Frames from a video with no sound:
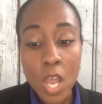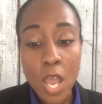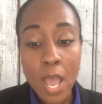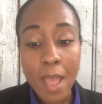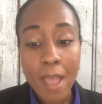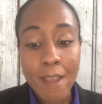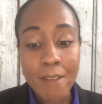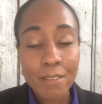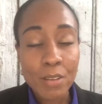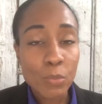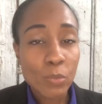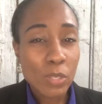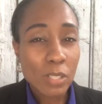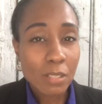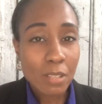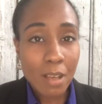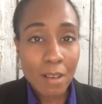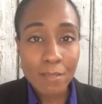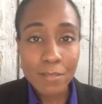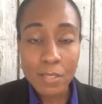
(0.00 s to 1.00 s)
everyone
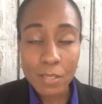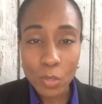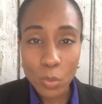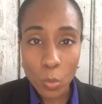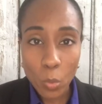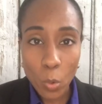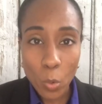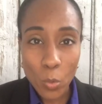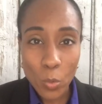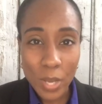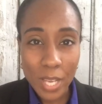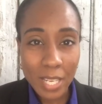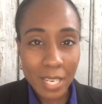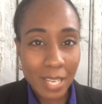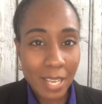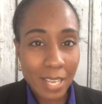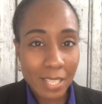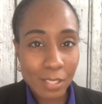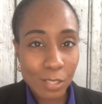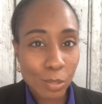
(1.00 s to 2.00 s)
loves a quote and an
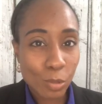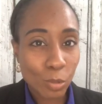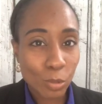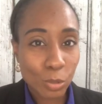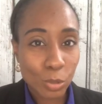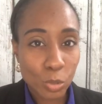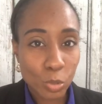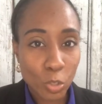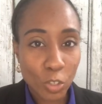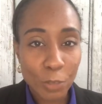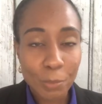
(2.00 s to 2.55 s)
anecdotal story,